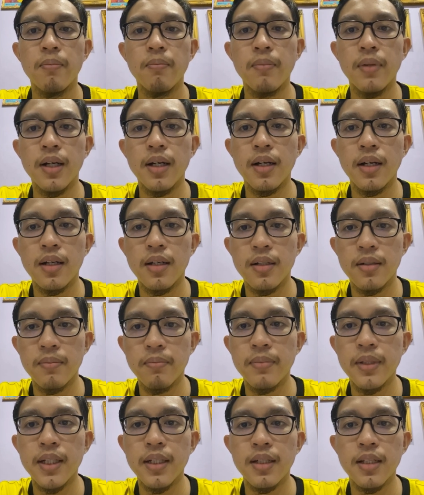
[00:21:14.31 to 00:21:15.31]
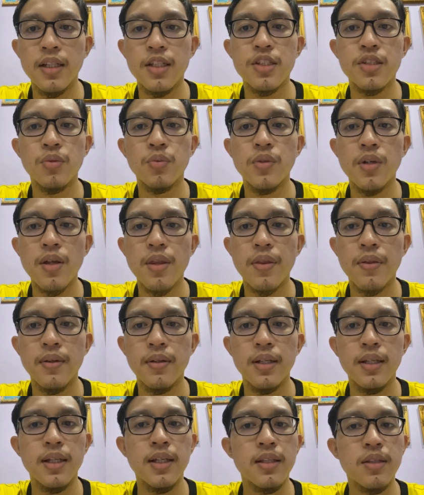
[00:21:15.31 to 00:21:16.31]
but it's worth
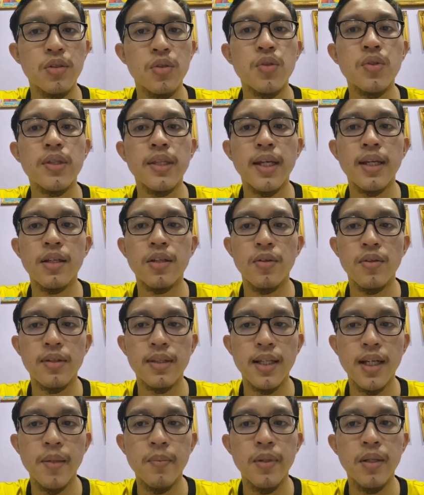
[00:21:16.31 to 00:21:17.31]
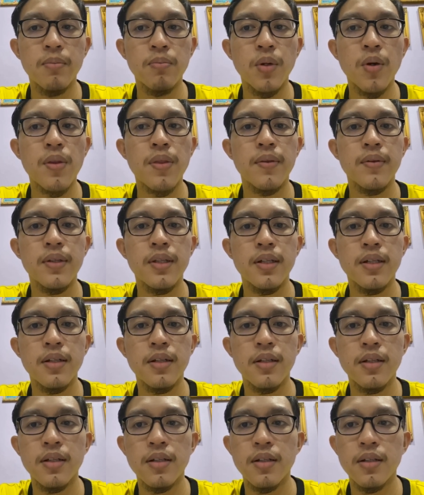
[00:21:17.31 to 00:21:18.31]
it to take your time in both
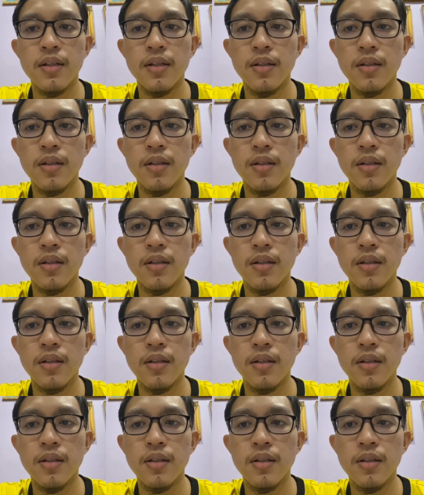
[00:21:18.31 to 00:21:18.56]
the